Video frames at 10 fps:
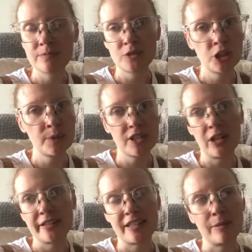She was
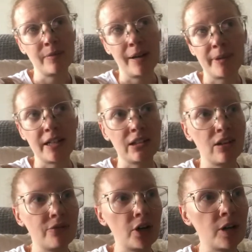awesome. I mean, I
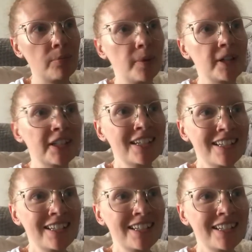love her, but